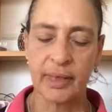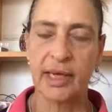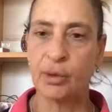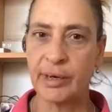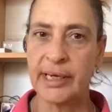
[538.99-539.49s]

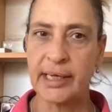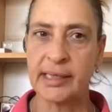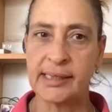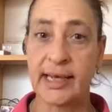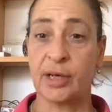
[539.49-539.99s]

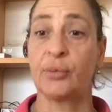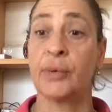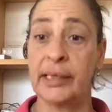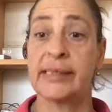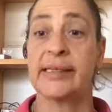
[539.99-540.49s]
ingredients that can
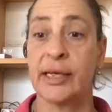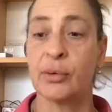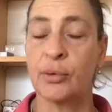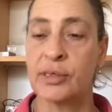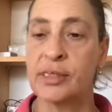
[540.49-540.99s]
really set
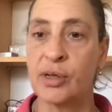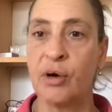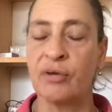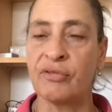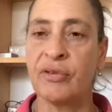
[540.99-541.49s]
horses
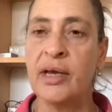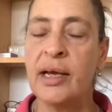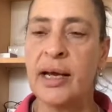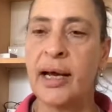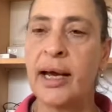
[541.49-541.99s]
off,
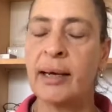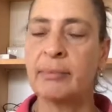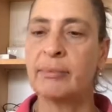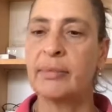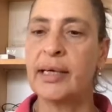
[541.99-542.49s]

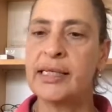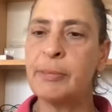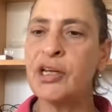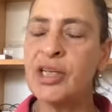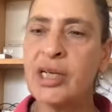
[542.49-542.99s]

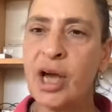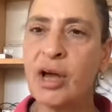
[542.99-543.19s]
especially